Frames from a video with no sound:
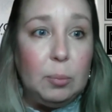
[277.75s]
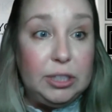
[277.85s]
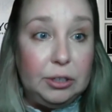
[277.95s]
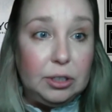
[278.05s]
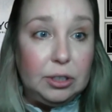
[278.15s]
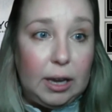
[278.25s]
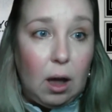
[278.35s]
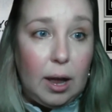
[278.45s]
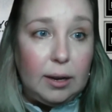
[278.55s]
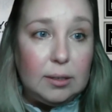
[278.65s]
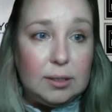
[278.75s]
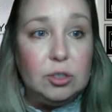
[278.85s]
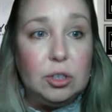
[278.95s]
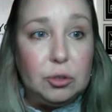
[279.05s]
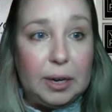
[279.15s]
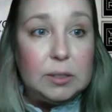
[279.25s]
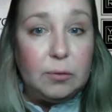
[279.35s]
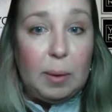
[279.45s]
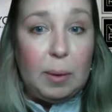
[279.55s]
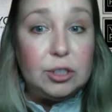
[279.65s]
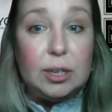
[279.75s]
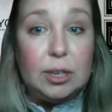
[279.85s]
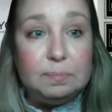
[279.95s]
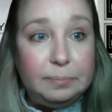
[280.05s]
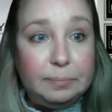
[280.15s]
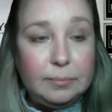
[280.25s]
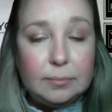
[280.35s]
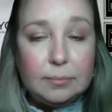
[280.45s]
particularly on digital transformation?